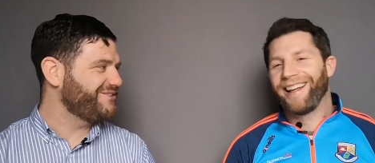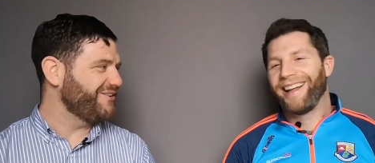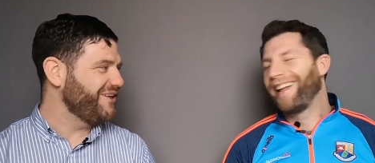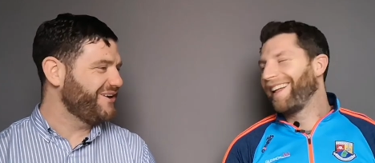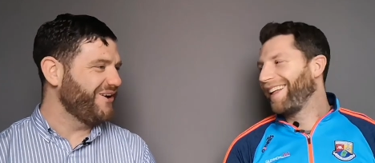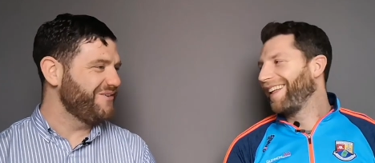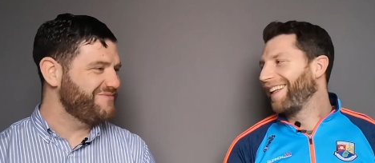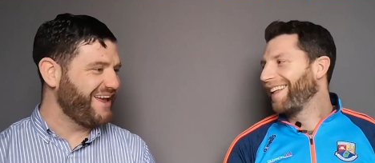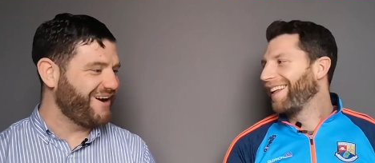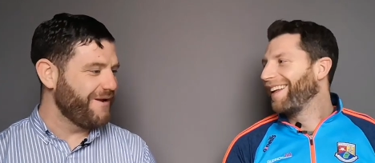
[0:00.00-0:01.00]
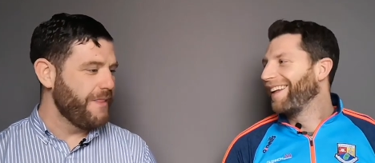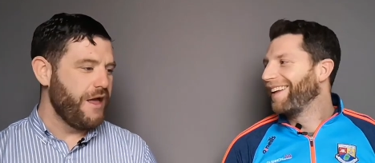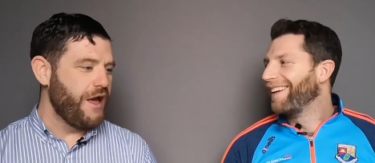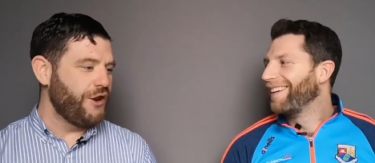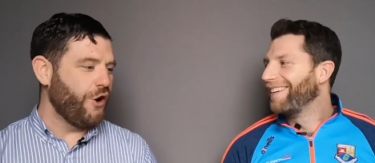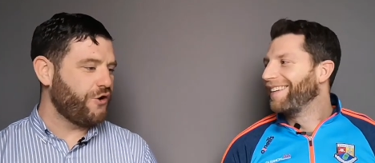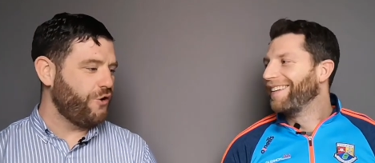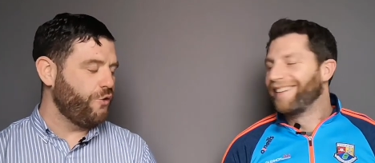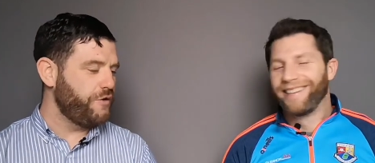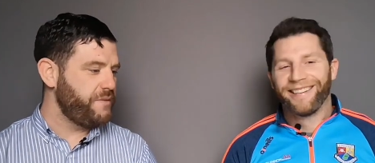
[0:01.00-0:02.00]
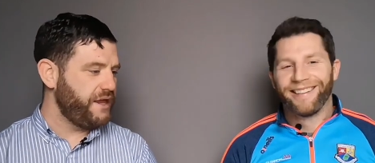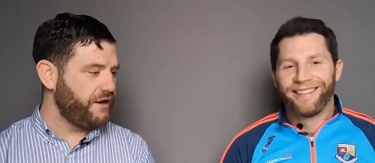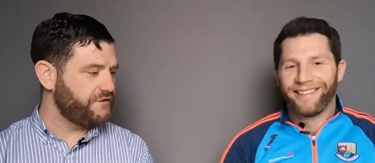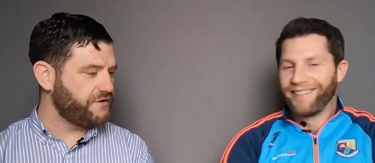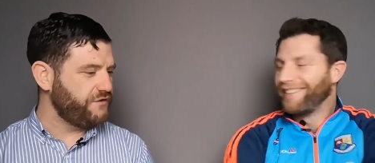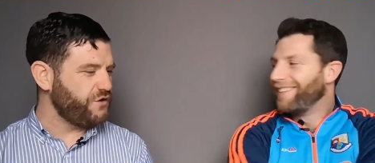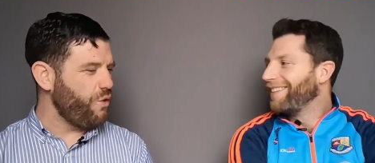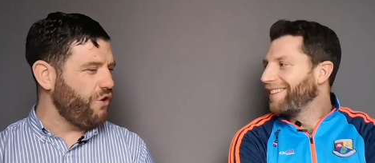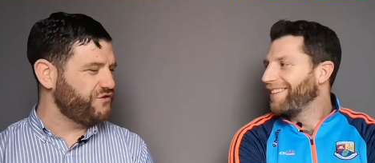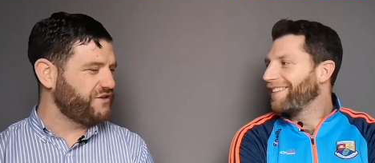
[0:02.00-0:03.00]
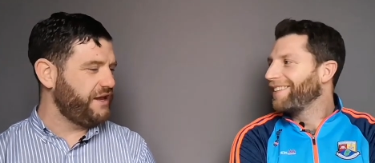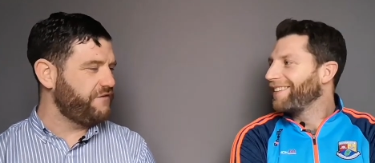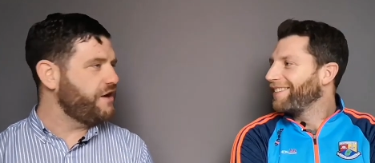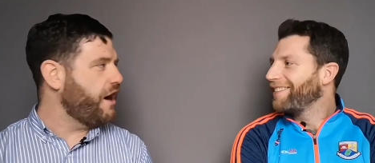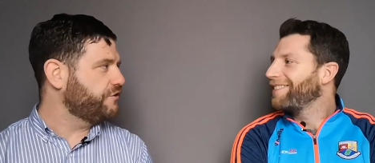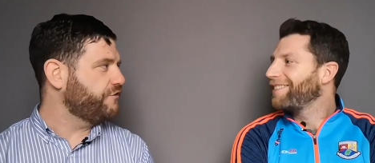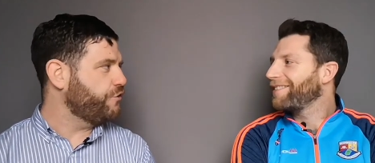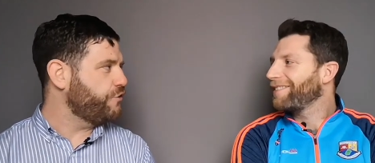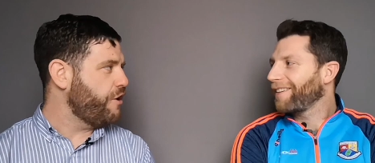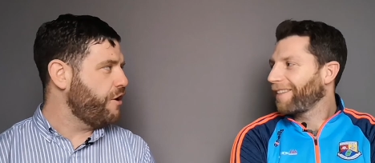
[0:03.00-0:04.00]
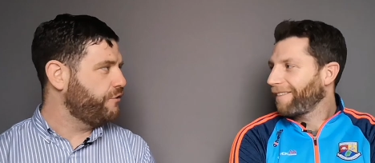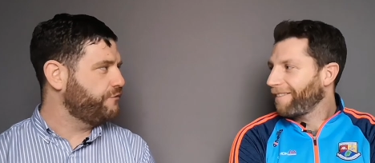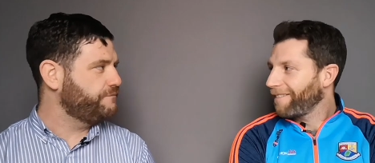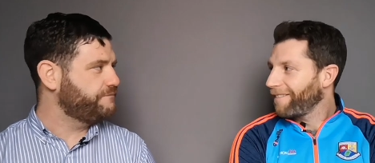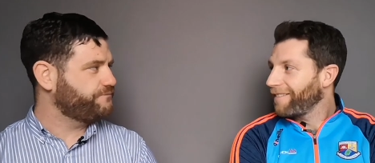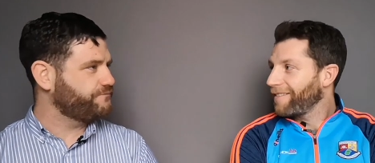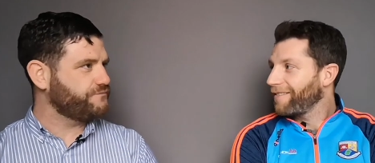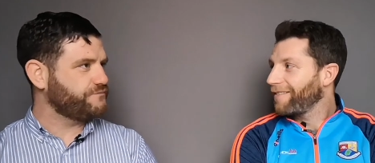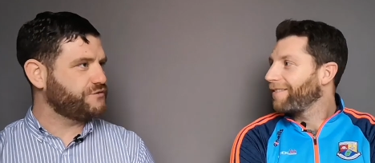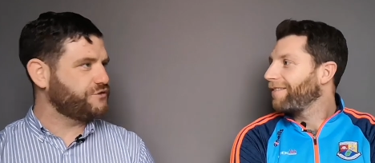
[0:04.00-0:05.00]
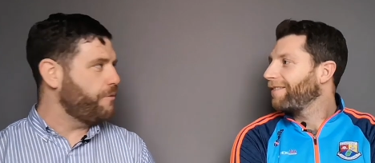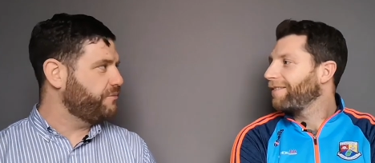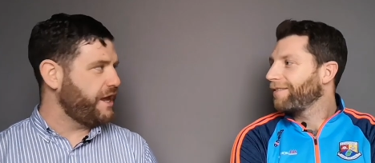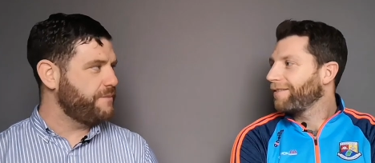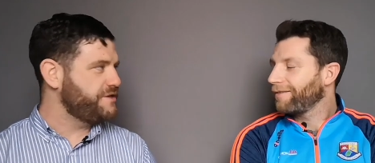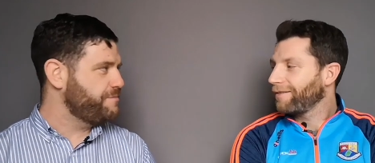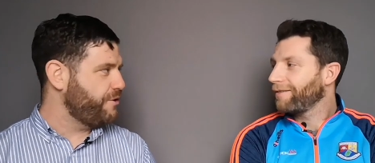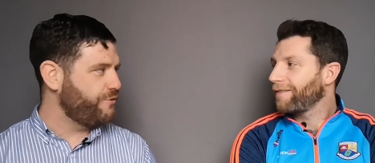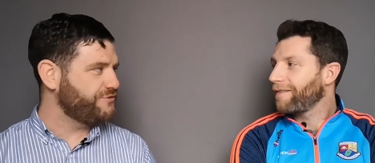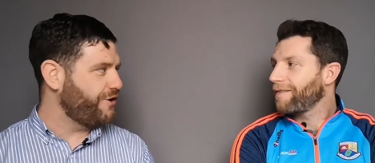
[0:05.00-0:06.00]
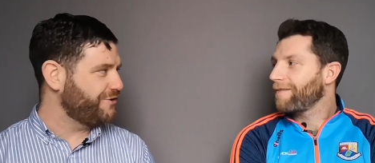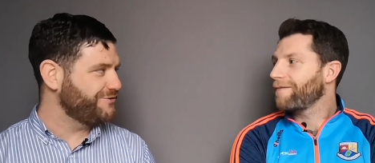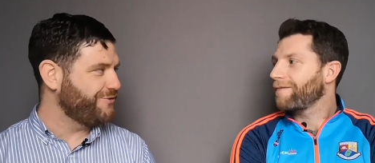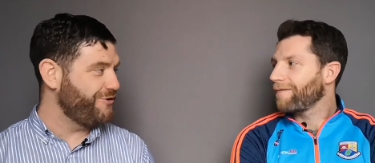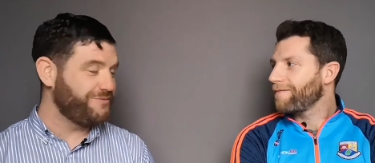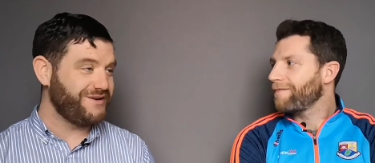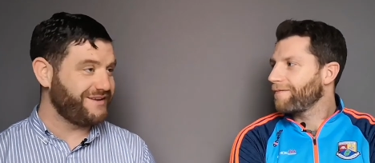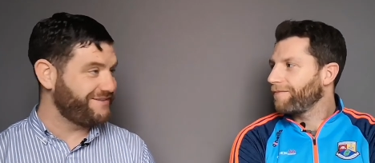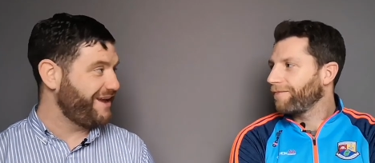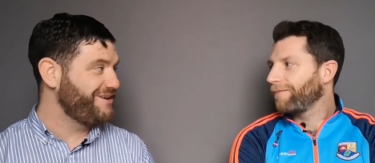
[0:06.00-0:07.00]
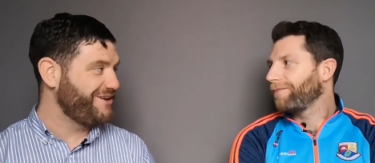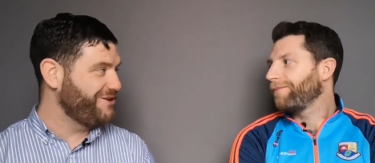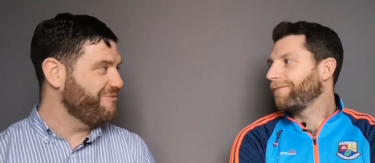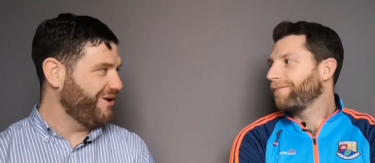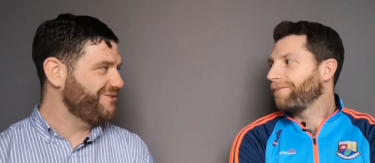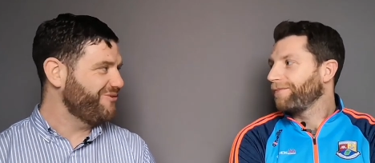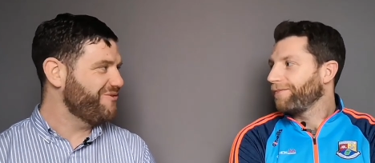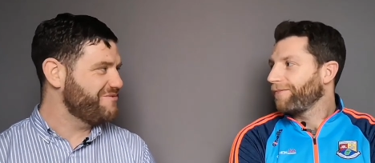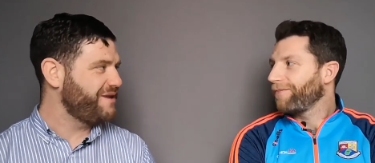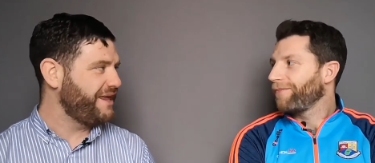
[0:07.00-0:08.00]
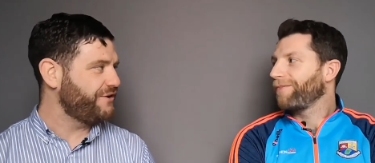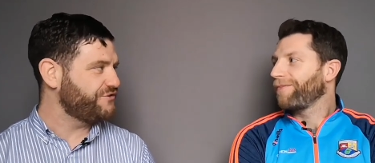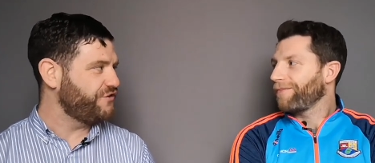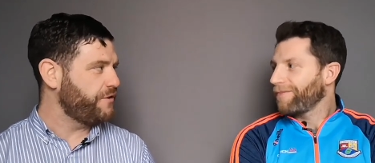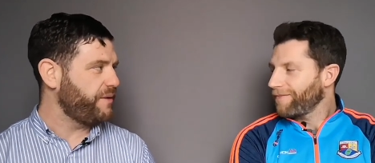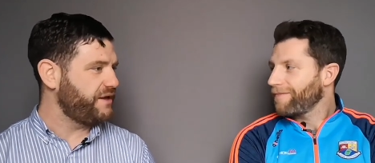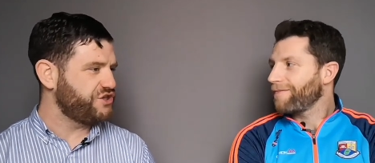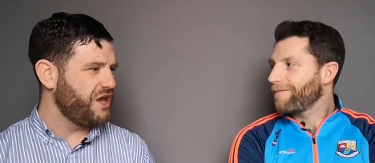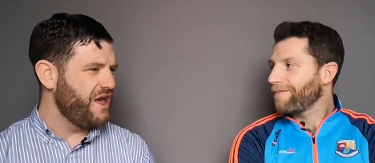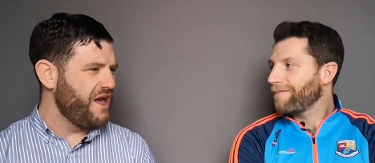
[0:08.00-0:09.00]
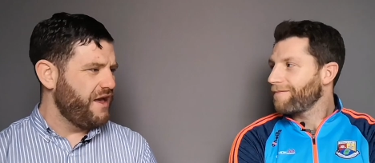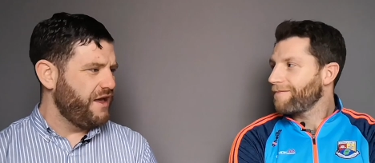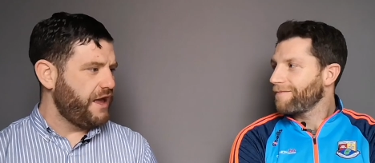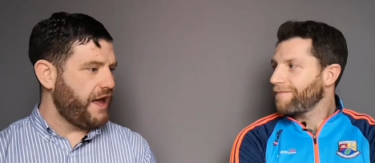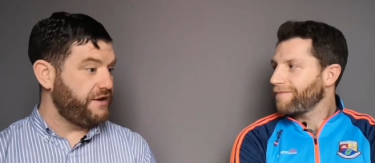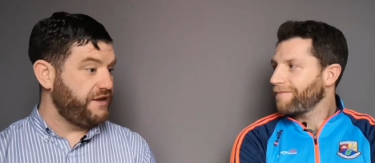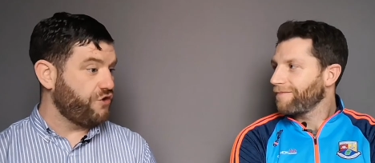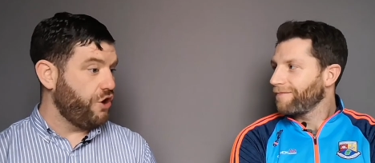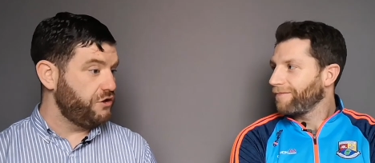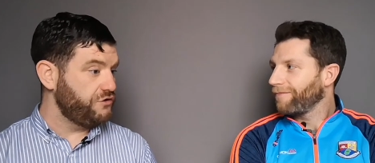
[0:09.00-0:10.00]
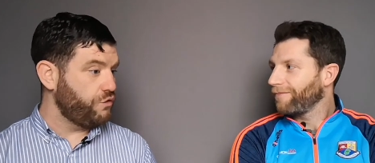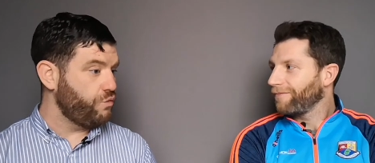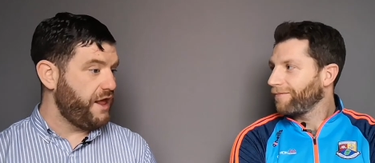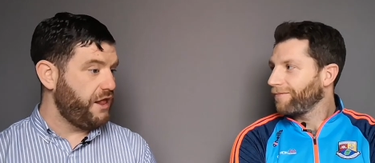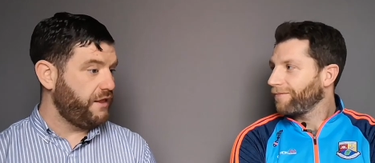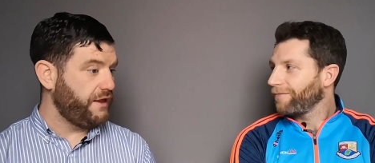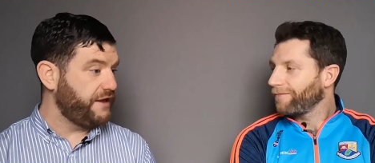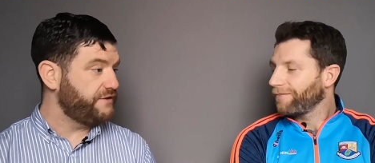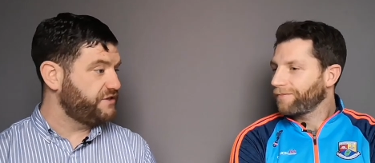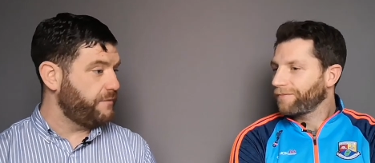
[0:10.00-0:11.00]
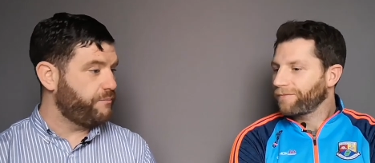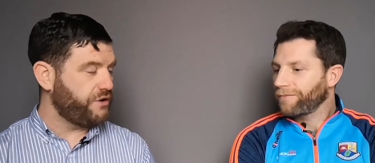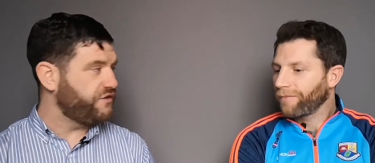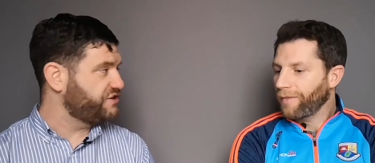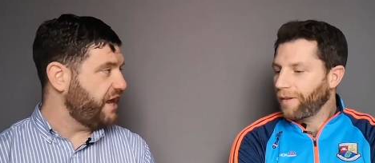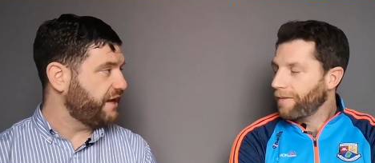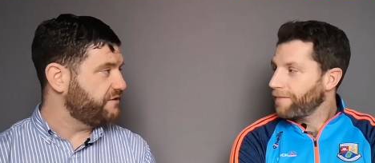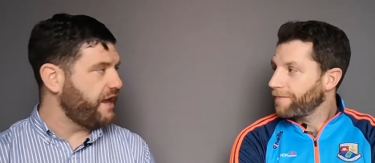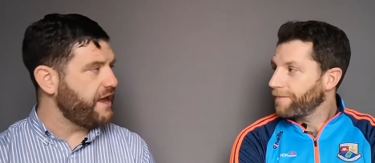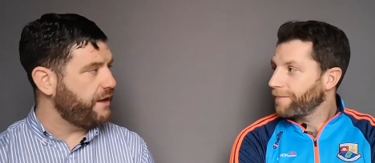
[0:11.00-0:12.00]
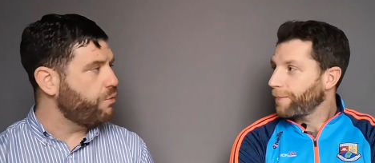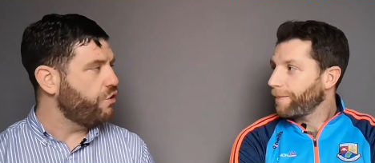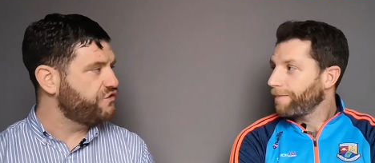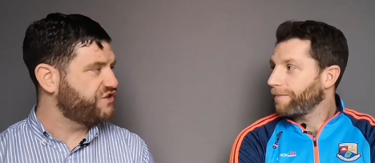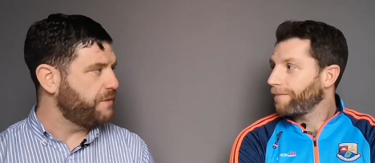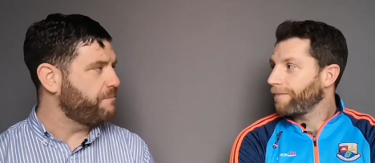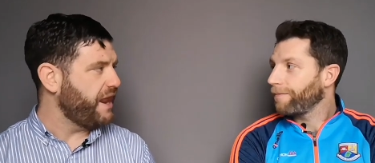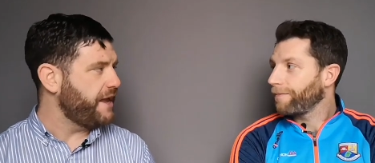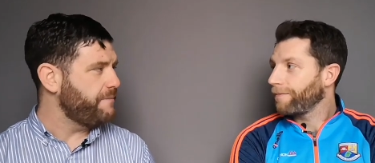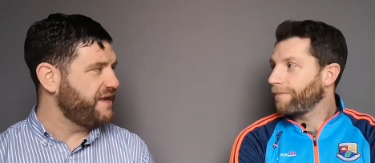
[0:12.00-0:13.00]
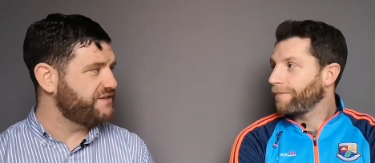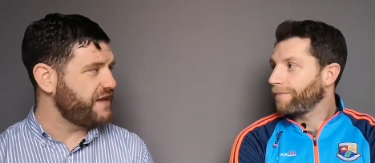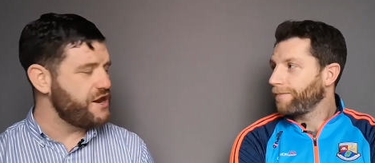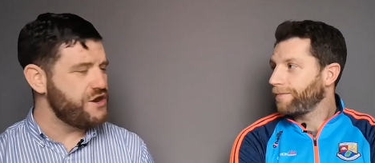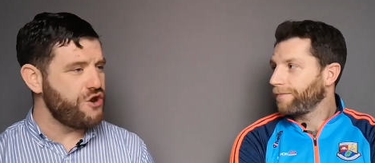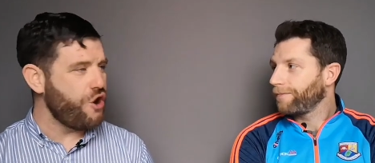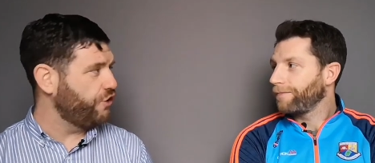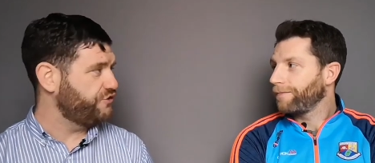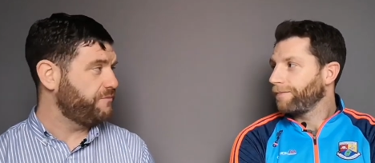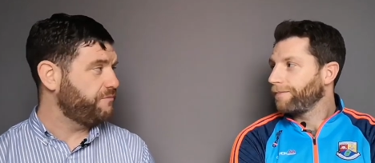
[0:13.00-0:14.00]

Speaker 1: Donegal player. Look, Odhrán MacNiallais. There was kind of art narrative going around. Sometimes he blows hot and cold, but I can mm. tell you, you want Odhrán MacNiallais on the pitch uh, Neve Connell done well against him, but on the second day he was sublime. He's an awesome